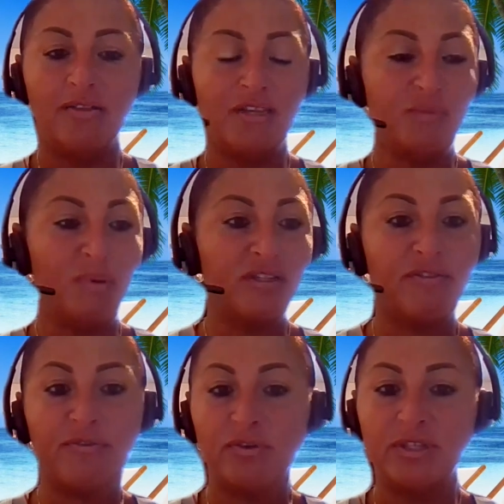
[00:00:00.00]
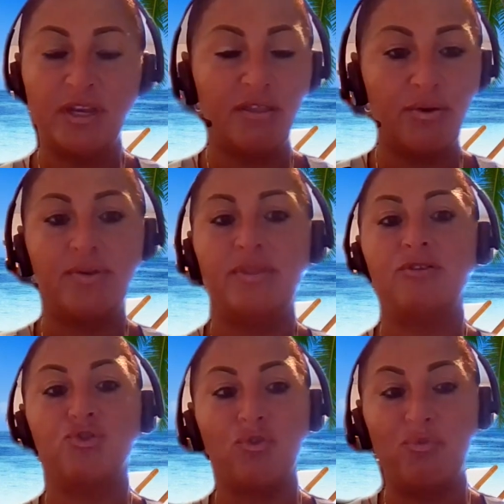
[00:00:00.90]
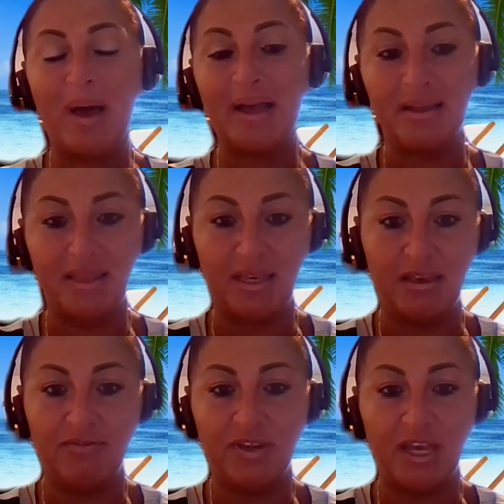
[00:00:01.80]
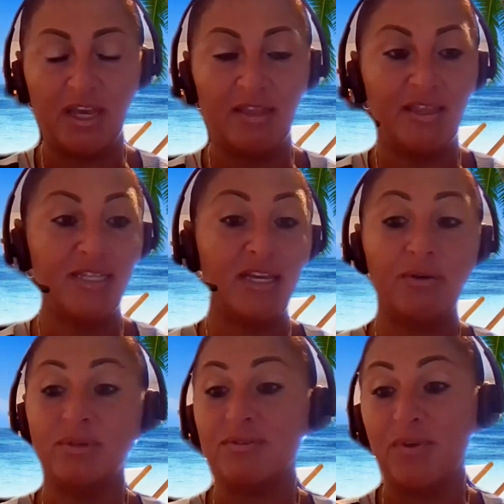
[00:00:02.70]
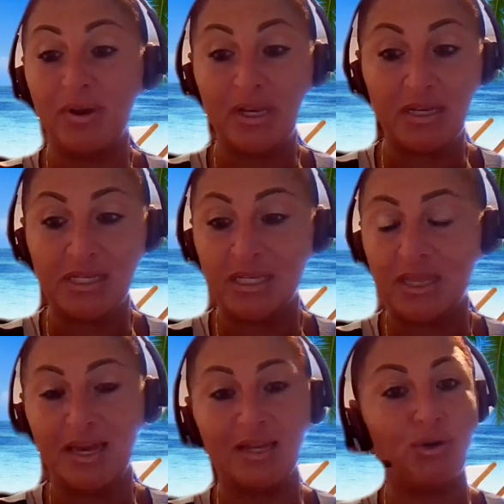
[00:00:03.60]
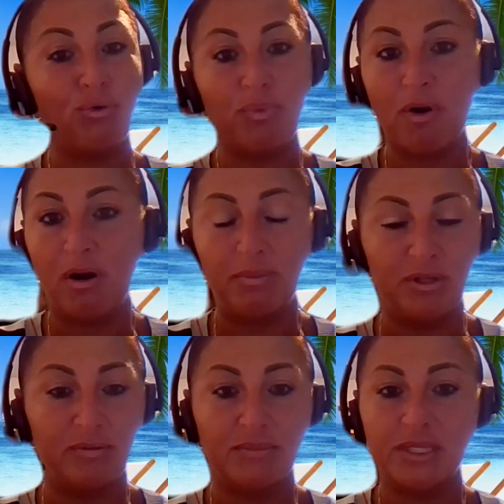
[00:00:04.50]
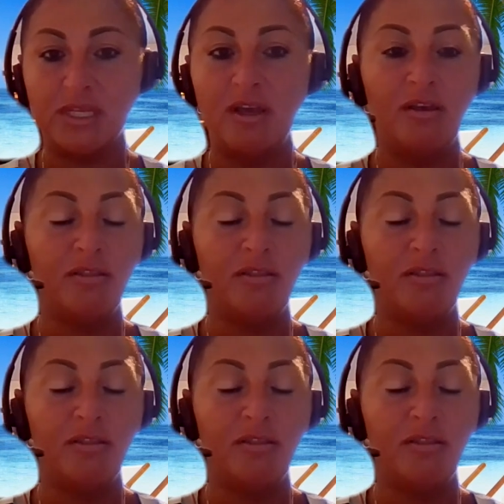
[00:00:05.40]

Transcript: They spent a full day there and then drove back in the evening. And they said it was very easy. They had no problems.